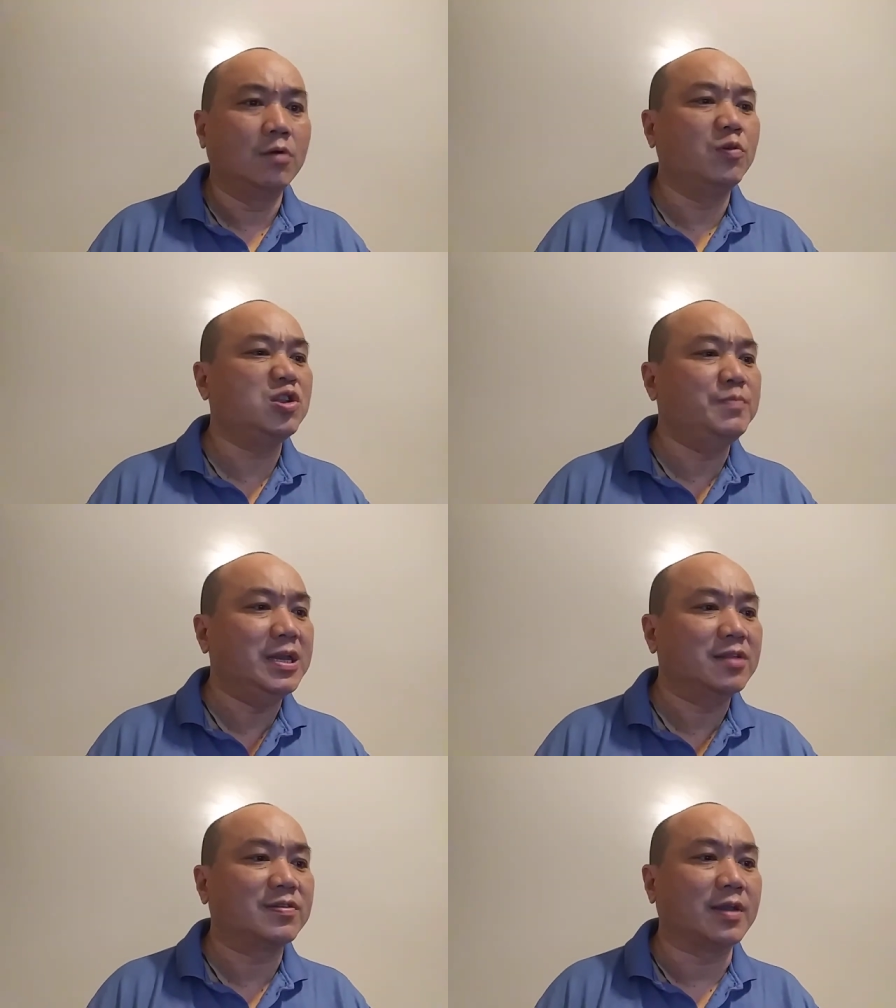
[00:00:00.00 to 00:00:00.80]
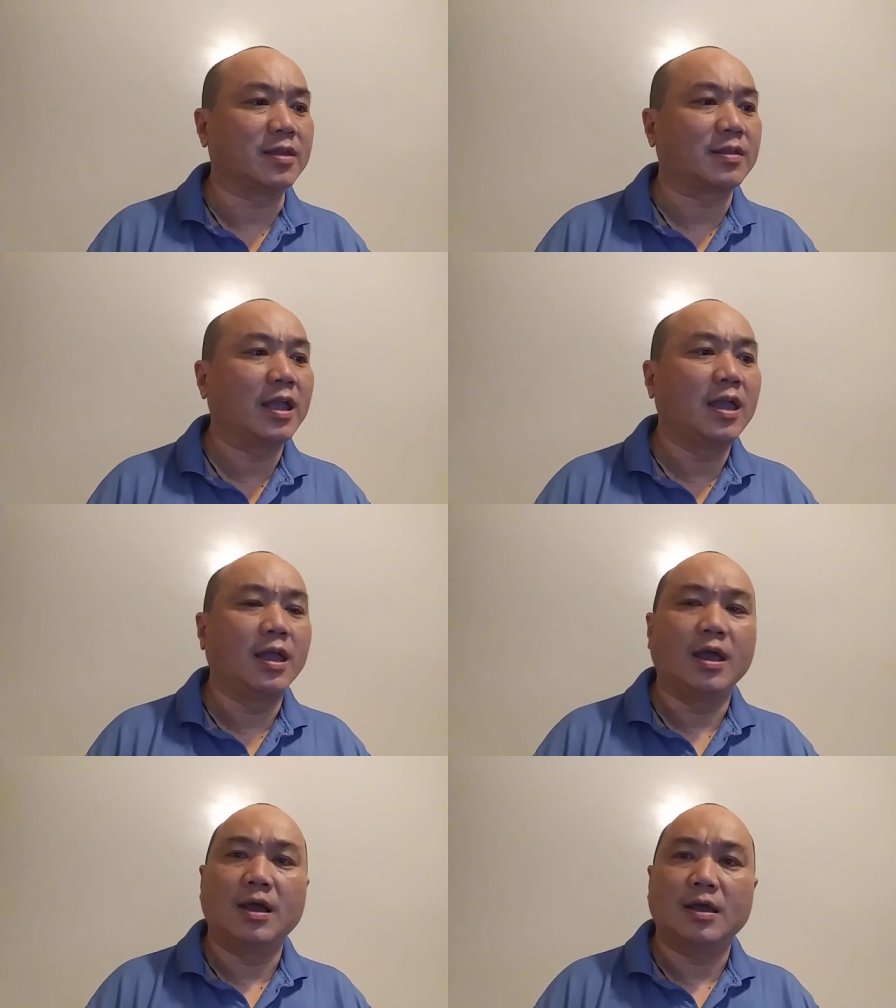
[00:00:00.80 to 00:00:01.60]
which means that
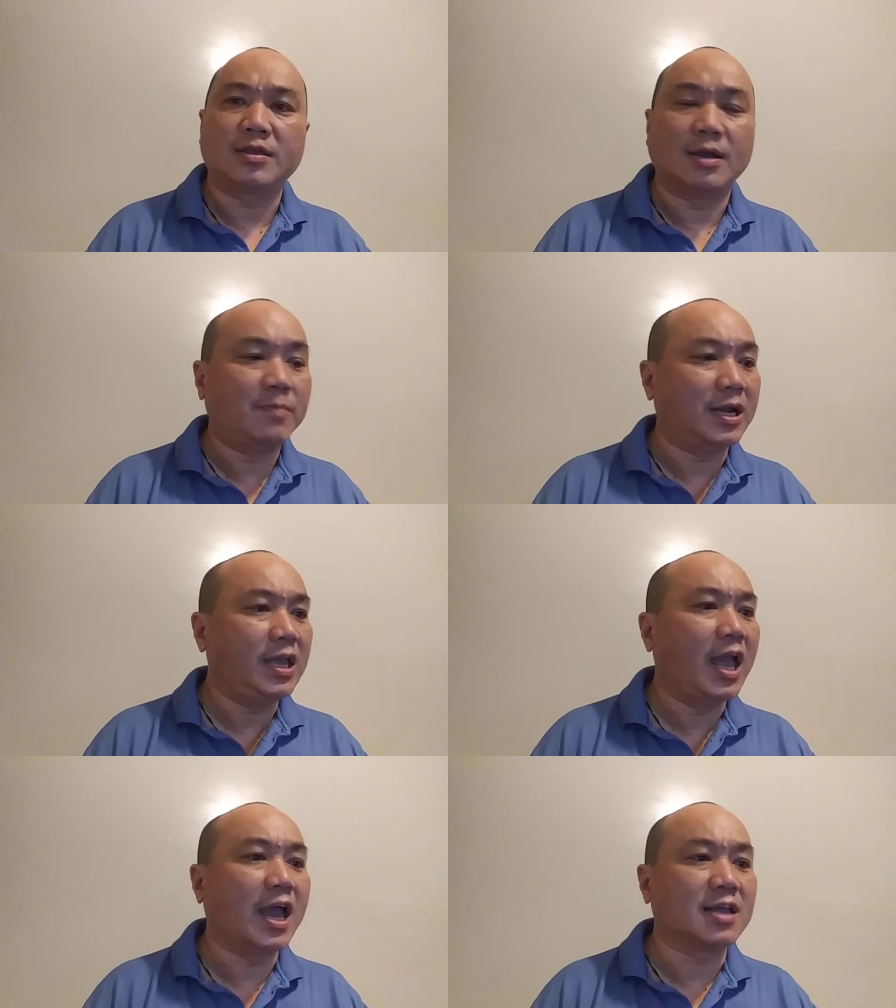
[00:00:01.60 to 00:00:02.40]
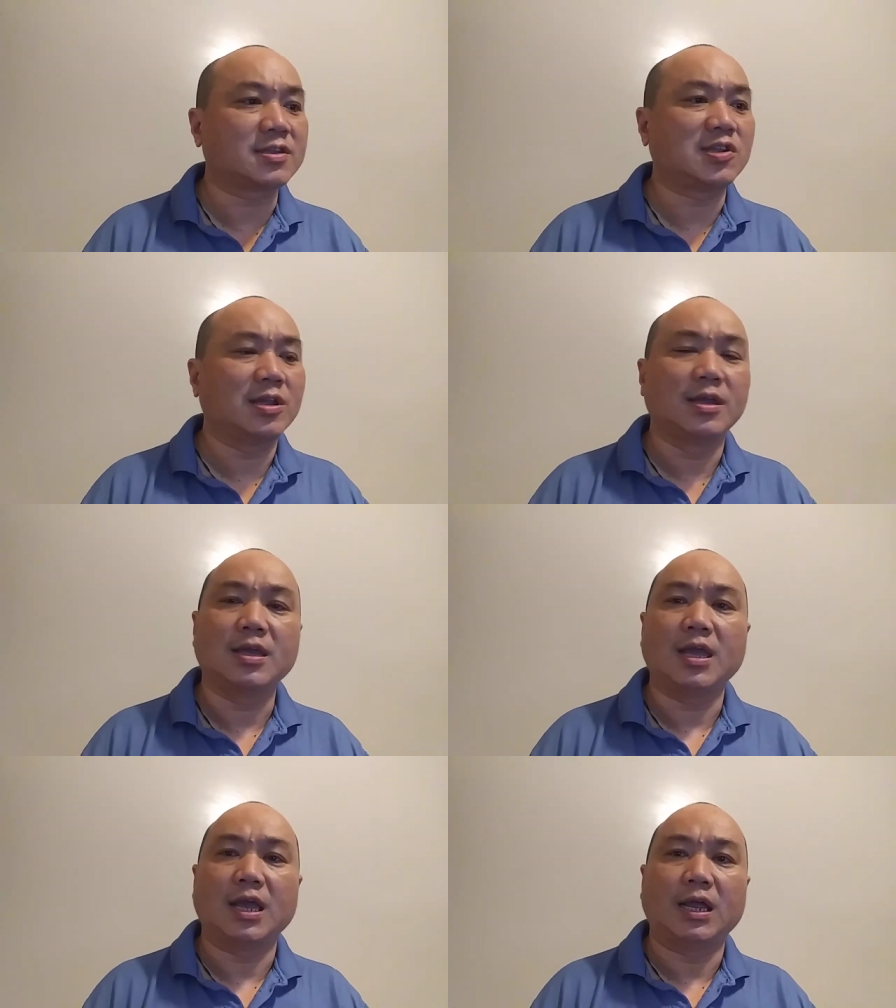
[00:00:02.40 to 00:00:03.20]
somebody has
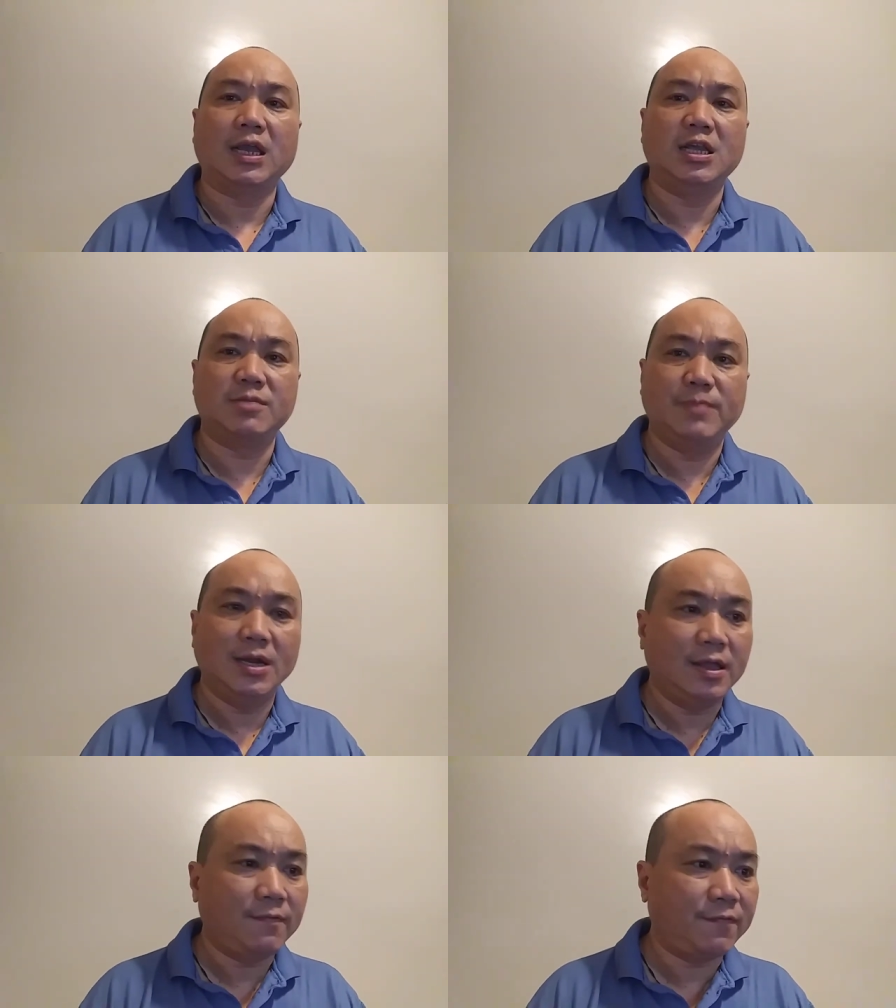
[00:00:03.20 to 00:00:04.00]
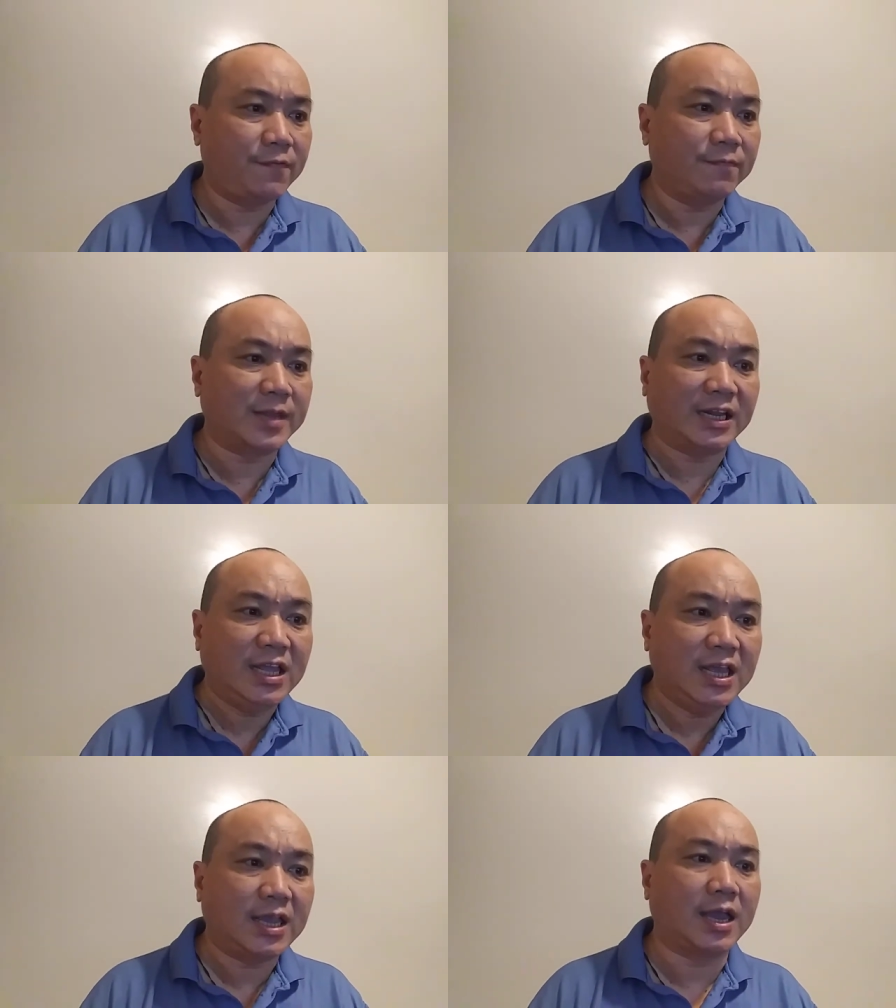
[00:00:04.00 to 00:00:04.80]
his belief that
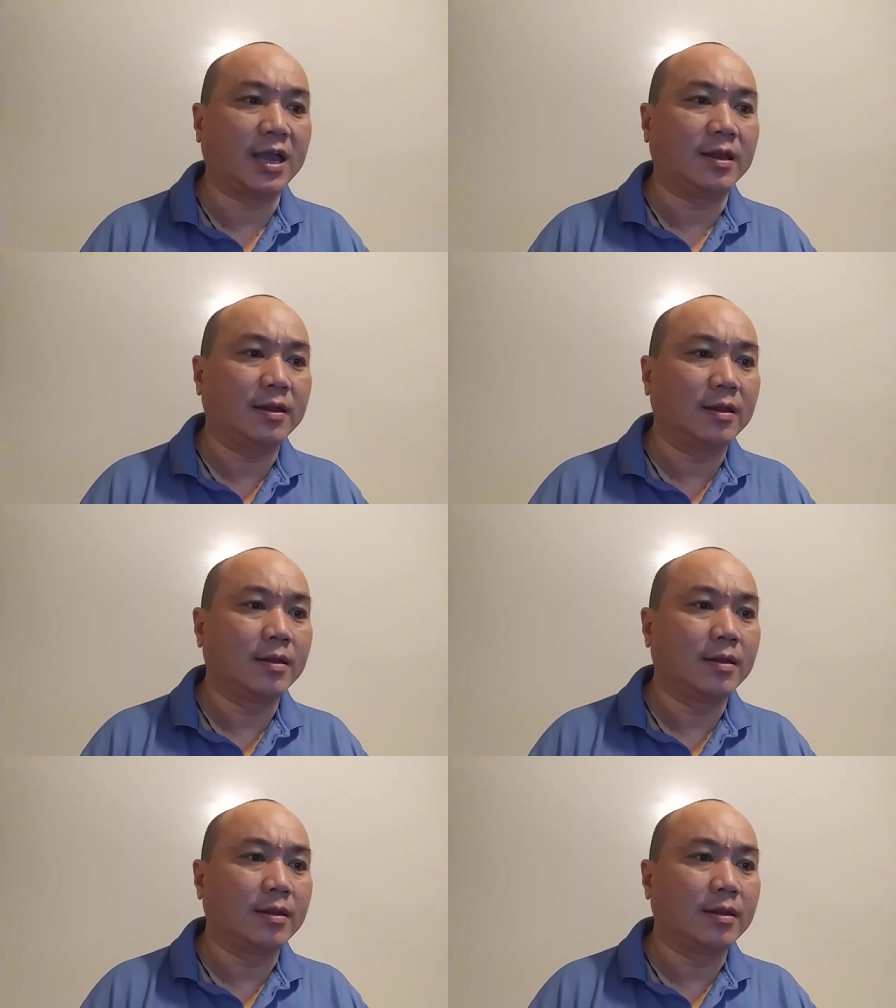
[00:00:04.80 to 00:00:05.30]
he can